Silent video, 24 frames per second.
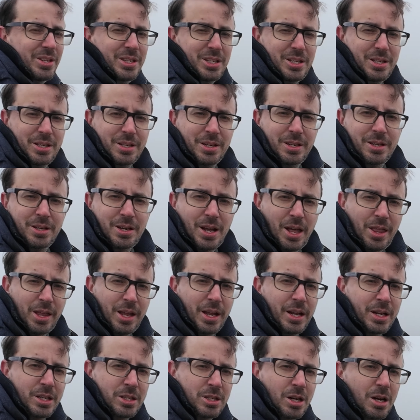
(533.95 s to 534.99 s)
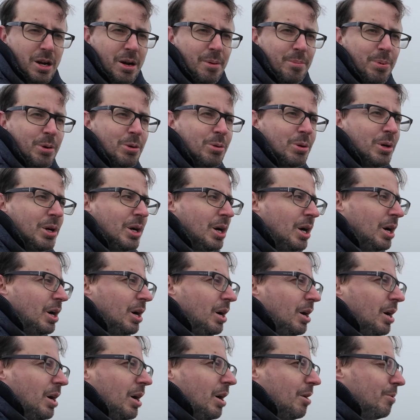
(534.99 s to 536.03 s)
this is another example
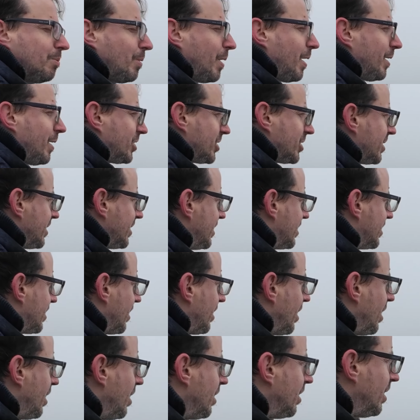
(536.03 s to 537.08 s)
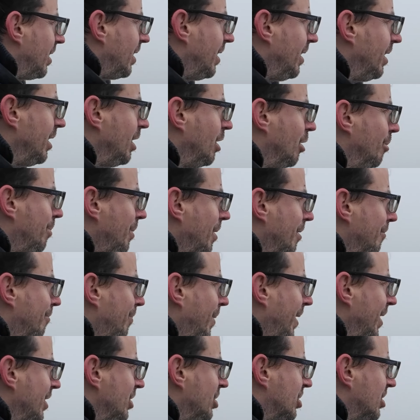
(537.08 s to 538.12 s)
of where I just need to learn a little bit of
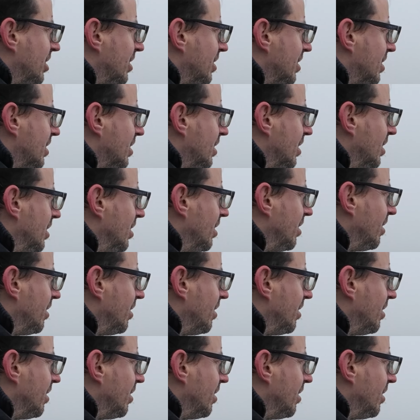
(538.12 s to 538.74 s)
patience.